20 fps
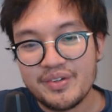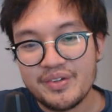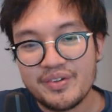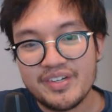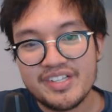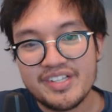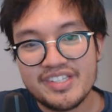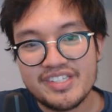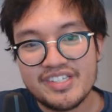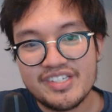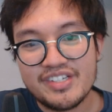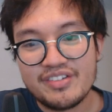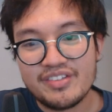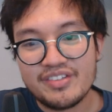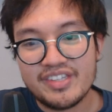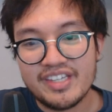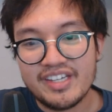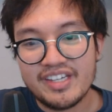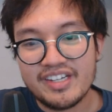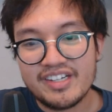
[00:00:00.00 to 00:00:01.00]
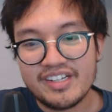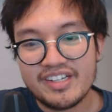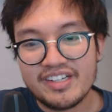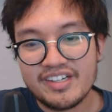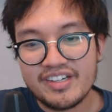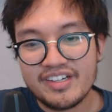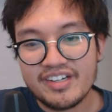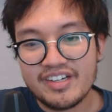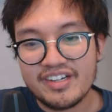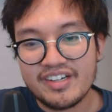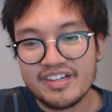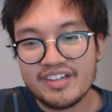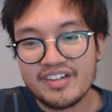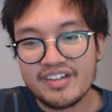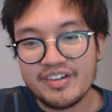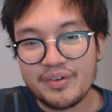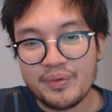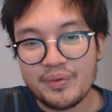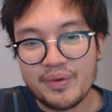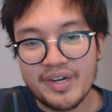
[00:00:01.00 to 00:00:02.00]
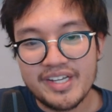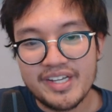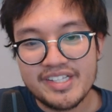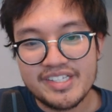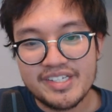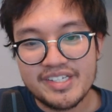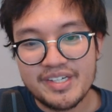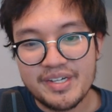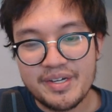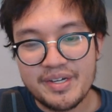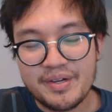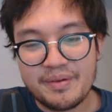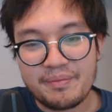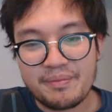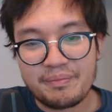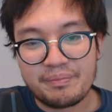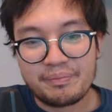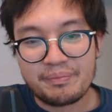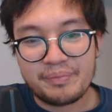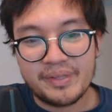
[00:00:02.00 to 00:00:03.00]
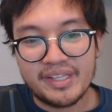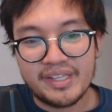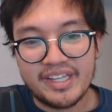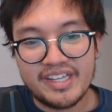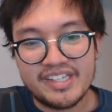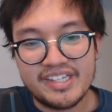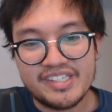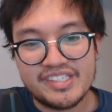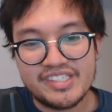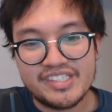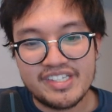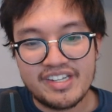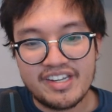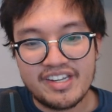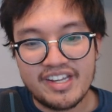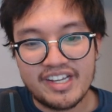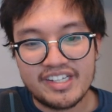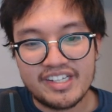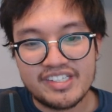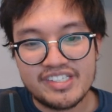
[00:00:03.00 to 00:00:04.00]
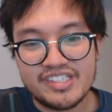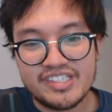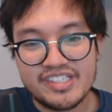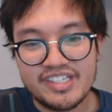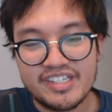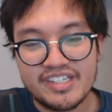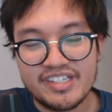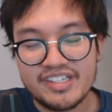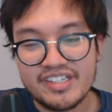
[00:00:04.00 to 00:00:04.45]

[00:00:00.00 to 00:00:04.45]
What do you think white plays next?